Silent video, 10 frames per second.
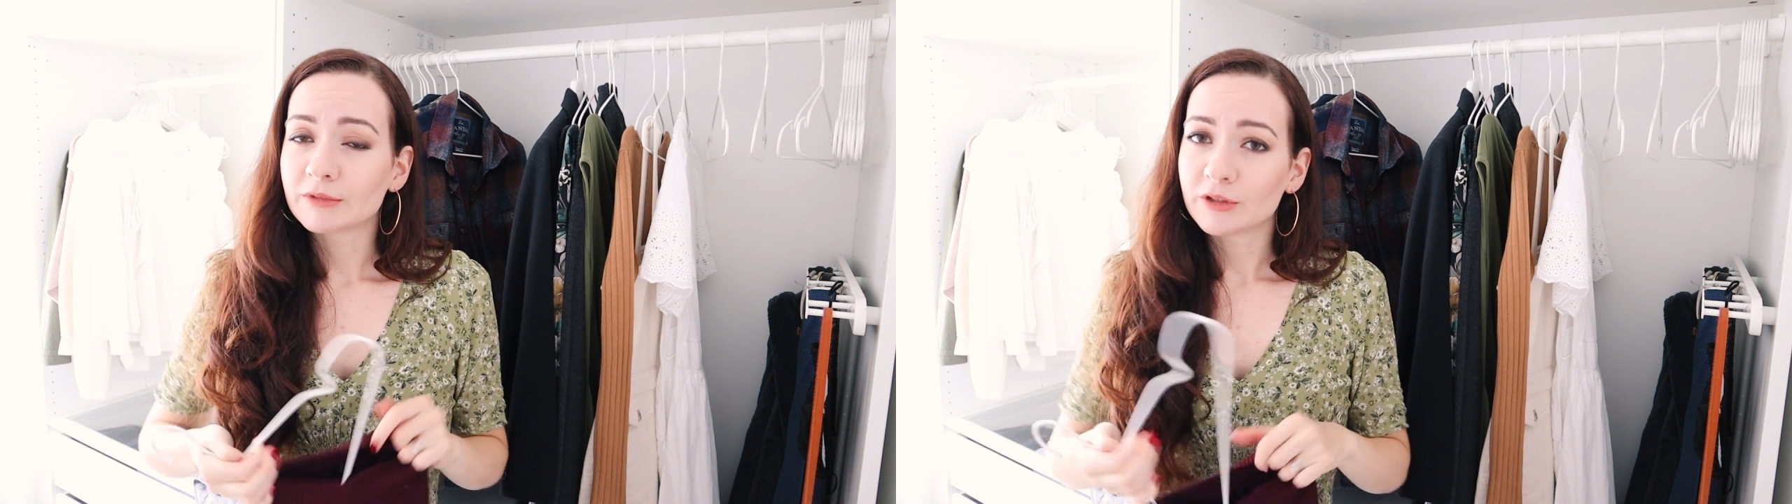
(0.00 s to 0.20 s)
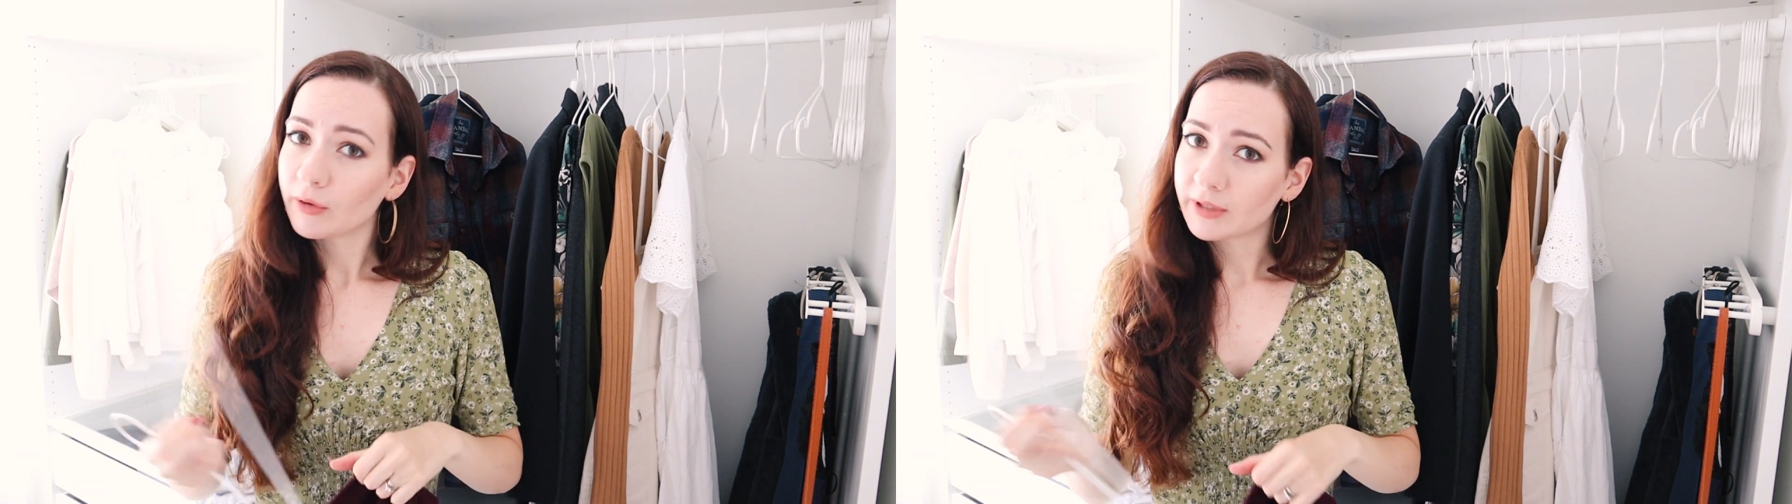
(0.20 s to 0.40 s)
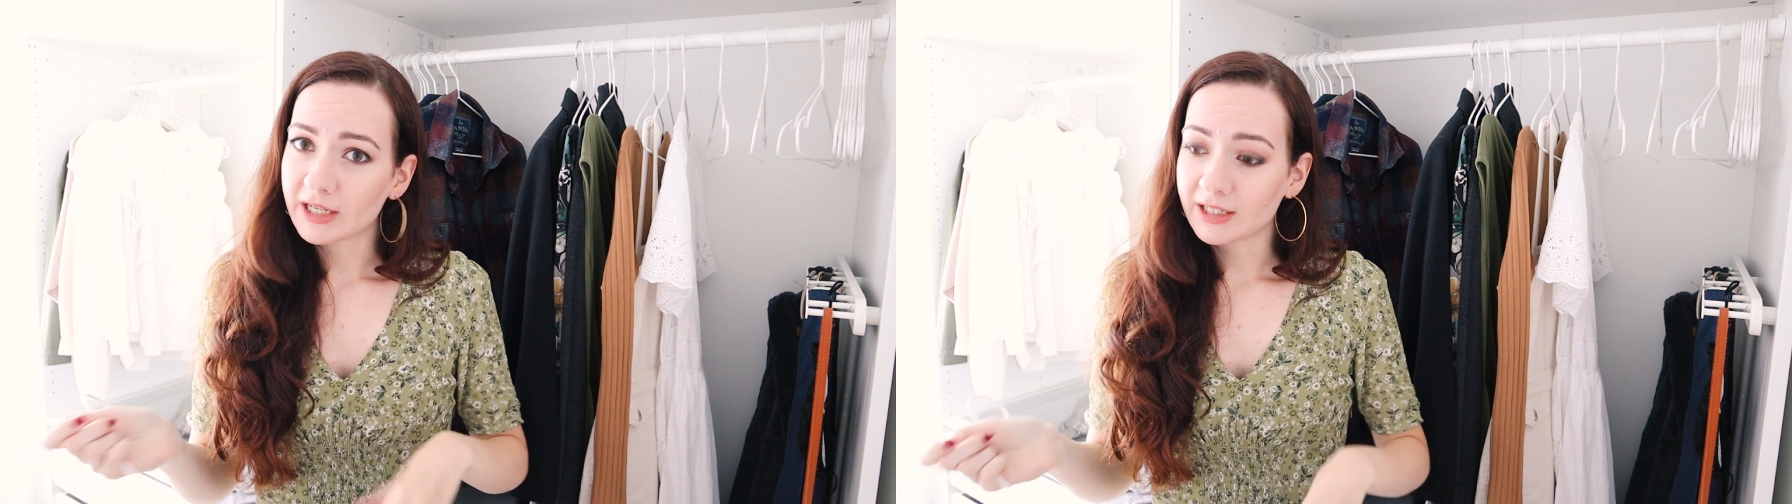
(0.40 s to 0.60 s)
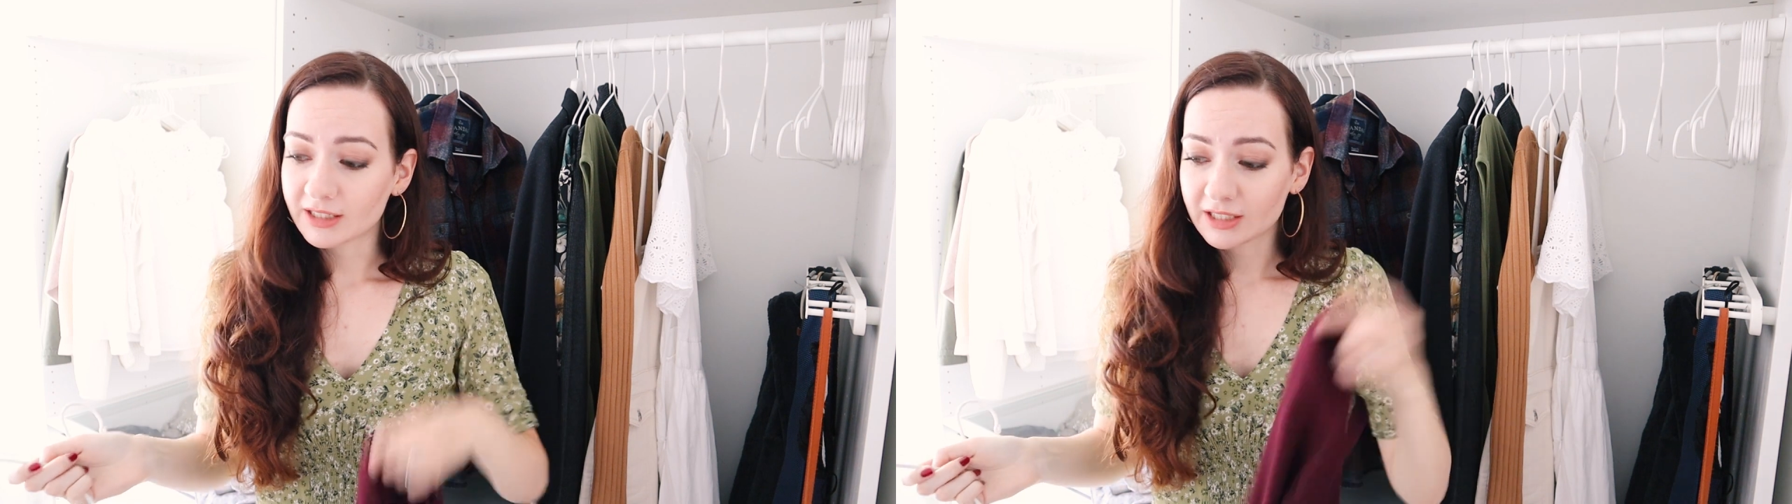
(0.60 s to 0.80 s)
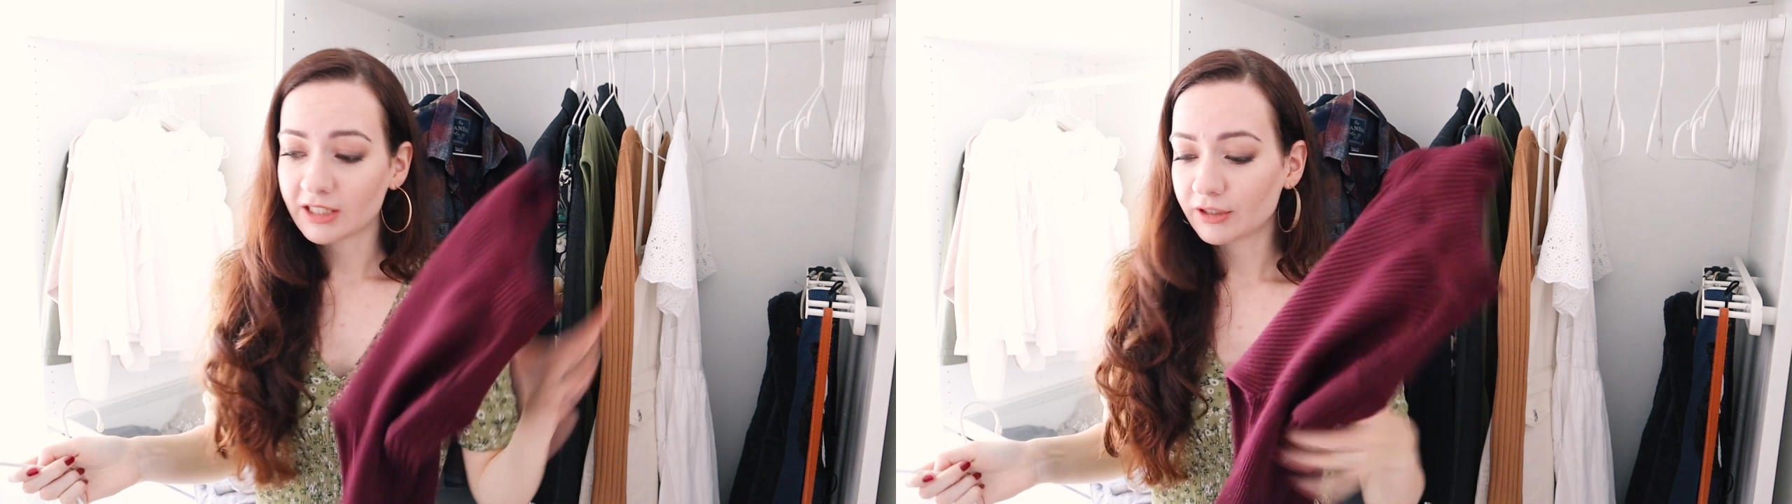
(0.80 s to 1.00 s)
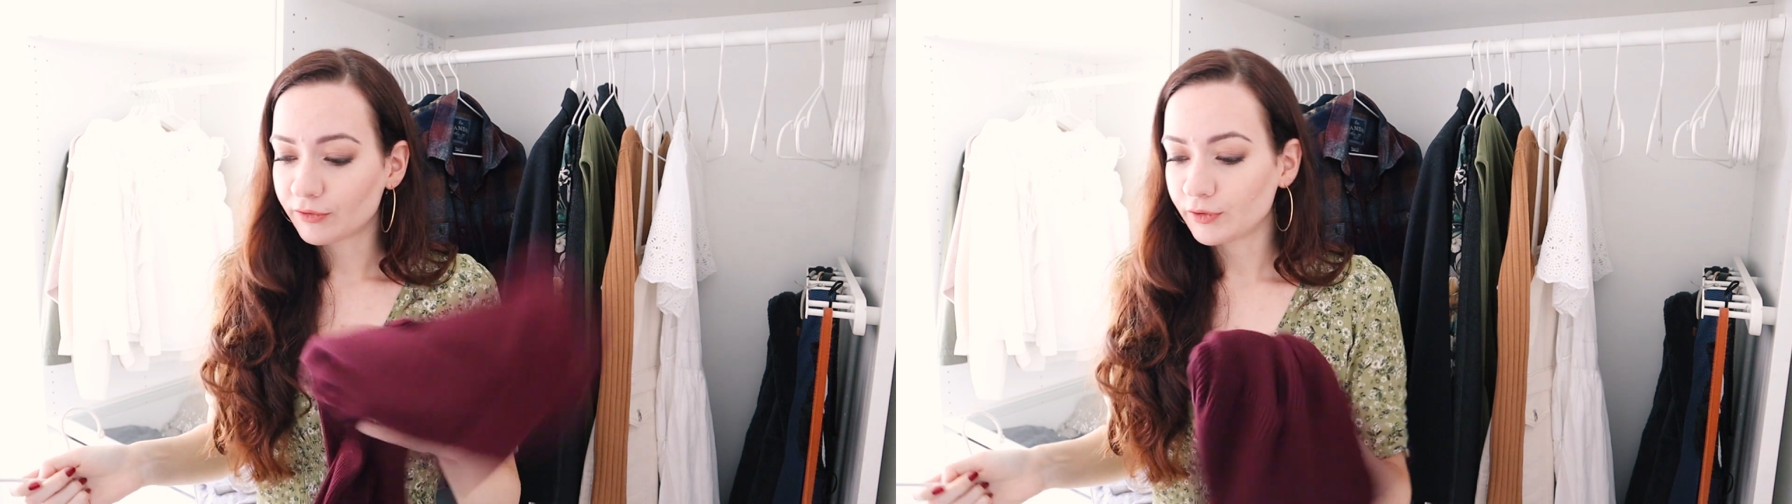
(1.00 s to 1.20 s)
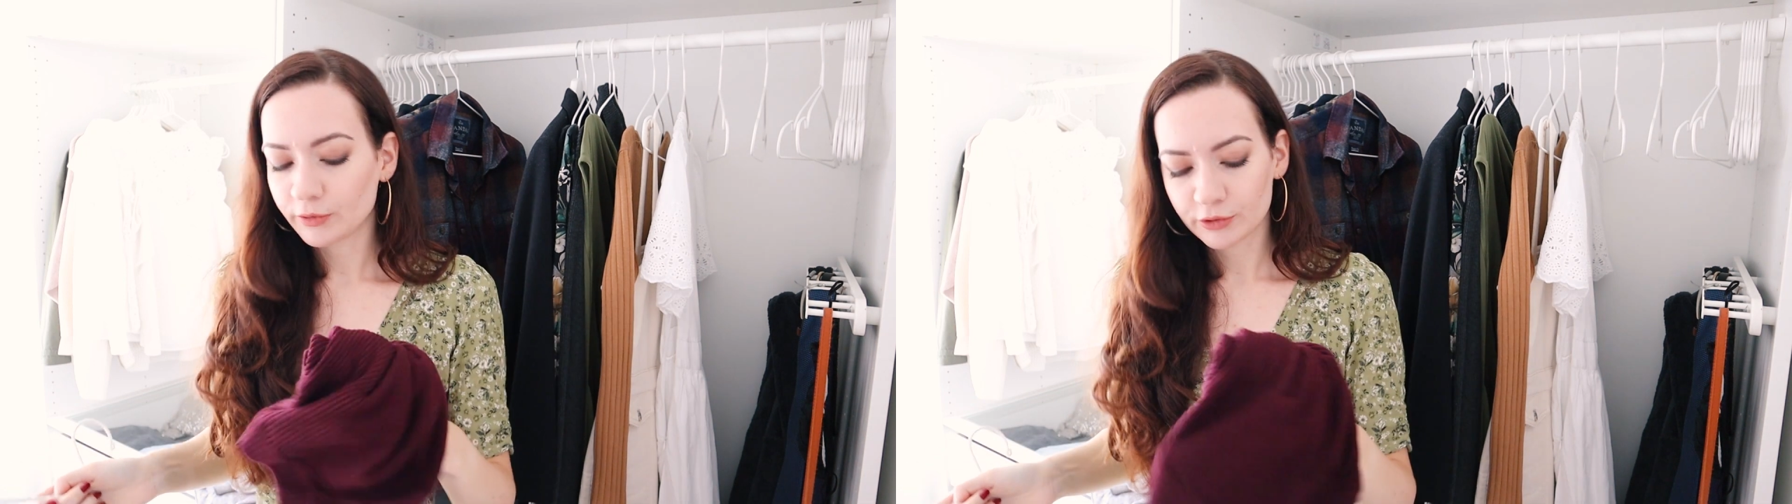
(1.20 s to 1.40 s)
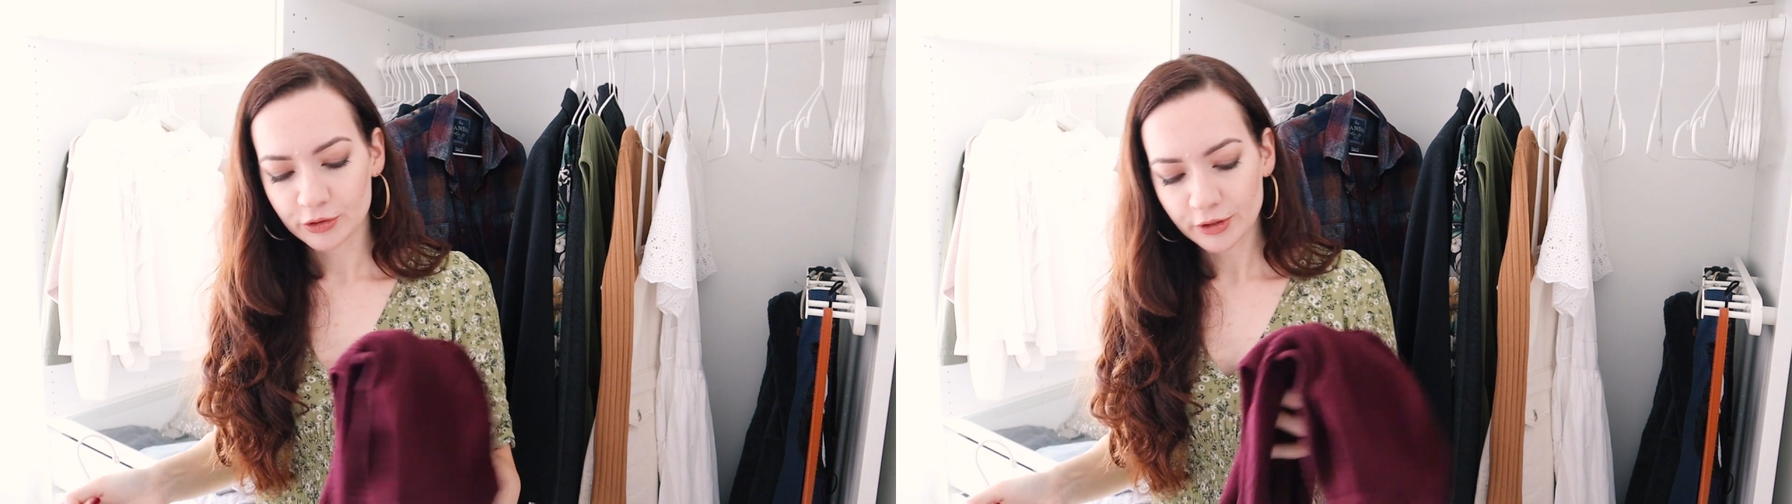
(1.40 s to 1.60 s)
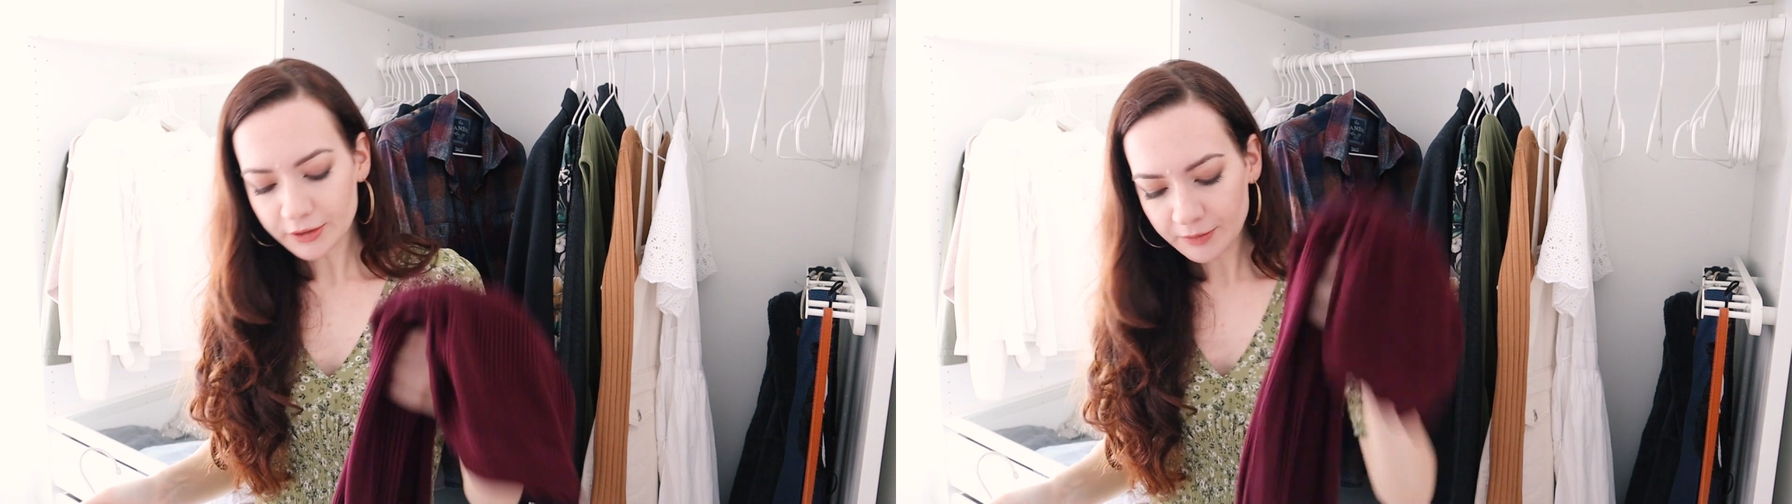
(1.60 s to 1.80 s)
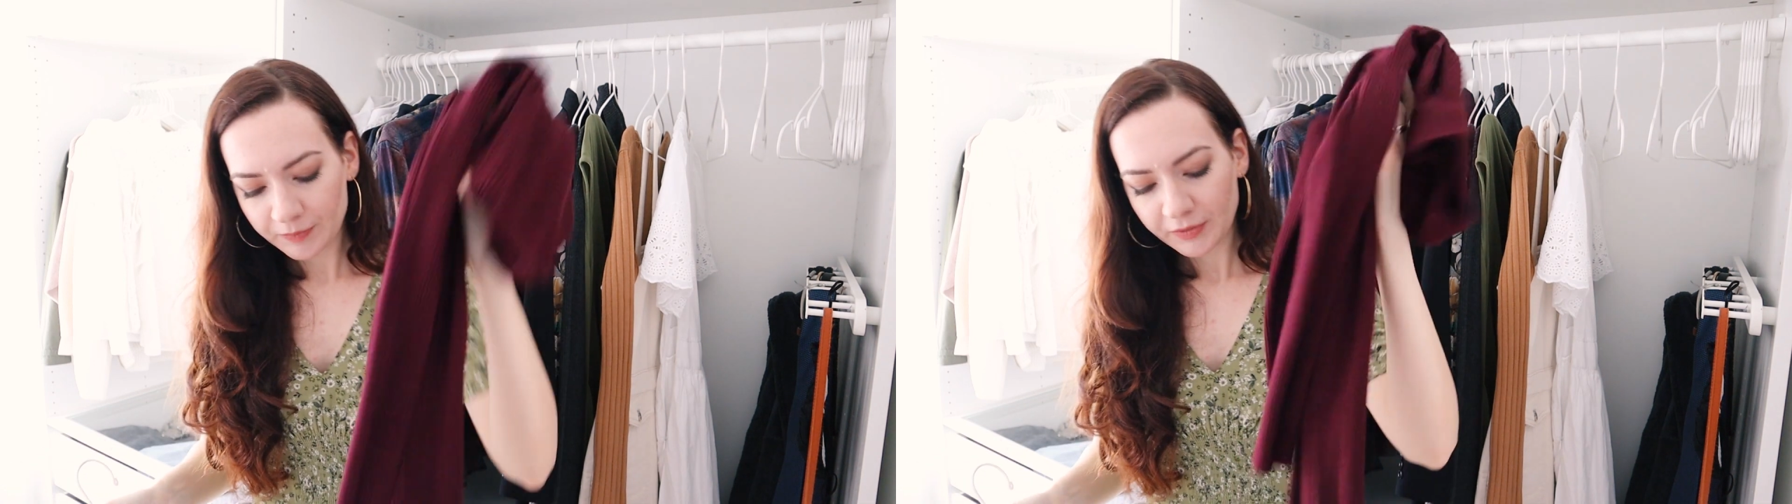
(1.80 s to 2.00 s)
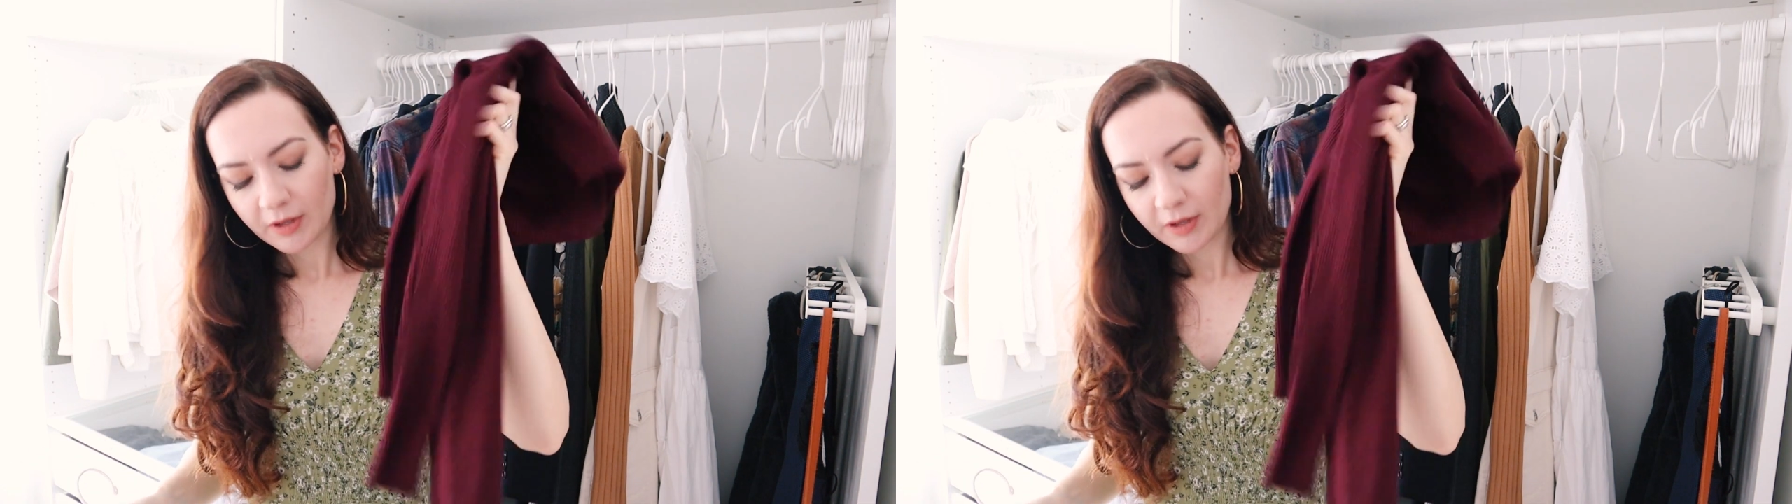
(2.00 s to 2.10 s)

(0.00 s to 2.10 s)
donate it in the future.